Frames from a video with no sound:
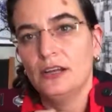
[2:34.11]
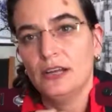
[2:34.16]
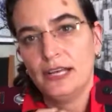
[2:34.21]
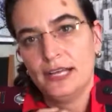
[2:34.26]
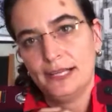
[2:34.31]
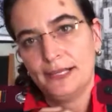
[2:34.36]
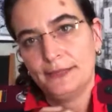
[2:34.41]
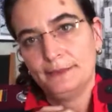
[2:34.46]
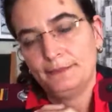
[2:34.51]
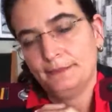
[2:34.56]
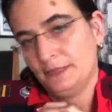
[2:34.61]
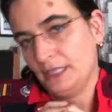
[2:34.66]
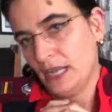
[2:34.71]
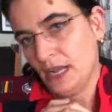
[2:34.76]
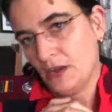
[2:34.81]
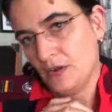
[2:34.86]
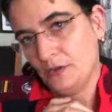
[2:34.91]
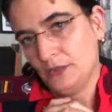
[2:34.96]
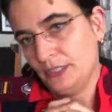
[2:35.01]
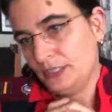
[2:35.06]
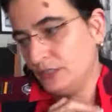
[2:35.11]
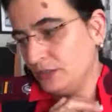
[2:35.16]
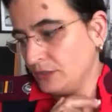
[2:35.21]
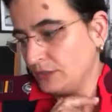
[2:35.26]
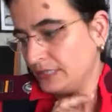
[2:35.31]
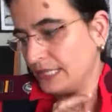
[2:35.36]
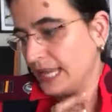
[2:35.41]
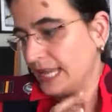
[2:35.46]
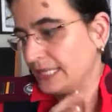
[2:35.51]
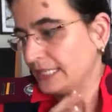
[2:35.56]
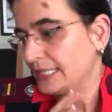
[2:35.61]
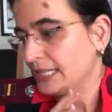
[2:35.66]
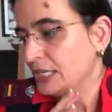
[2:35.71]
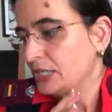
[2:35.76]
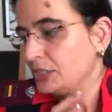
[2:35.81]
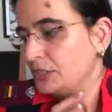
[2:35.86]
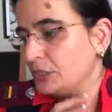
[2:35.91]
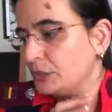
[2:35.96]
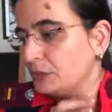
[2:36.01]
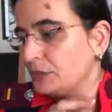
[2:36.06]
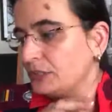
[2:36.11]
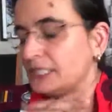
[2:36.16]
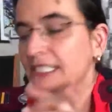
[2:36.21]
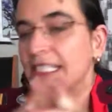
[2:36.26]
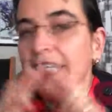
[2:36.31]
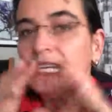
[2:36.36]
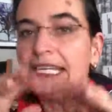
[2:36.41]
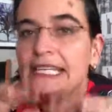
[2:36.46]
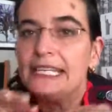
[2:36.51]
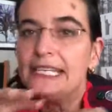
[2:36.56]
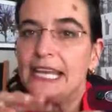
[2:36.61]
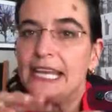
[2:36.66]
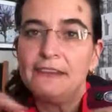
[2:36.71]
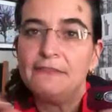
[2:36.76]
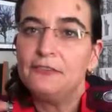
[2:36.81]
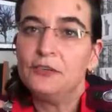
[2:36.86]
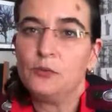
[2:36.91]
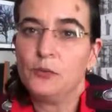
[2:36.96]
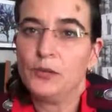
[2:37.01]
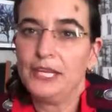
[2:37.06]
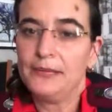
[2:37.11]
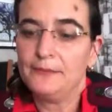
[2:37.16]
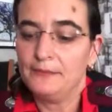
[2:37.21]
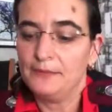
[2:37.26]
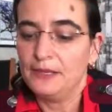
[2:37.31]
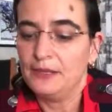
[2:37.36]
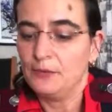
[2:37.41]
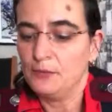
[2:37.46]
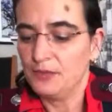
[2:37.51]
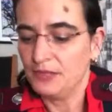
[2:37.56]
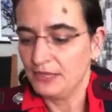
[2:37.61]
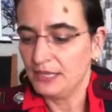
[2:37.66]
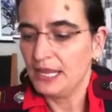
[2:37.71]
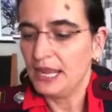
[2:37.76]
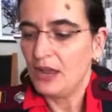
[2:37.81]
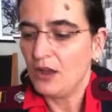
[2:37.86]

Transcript: No, it's not that. Sugar is hidden everywhere. With